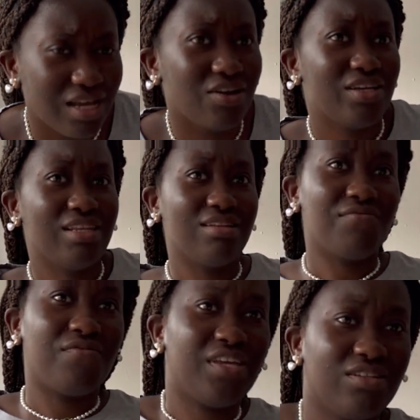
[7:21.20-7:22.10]
it
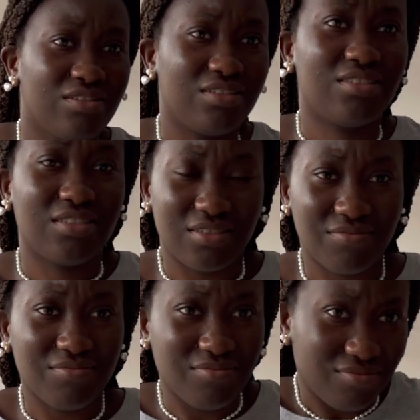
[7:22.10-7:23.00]
feels.
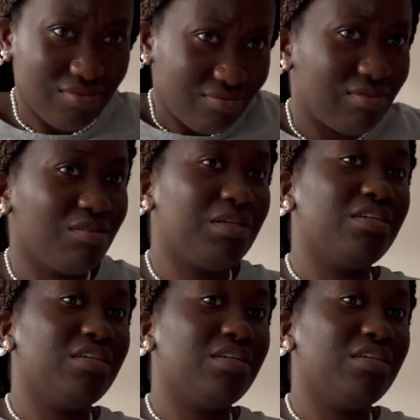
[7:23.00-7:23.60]
Oh my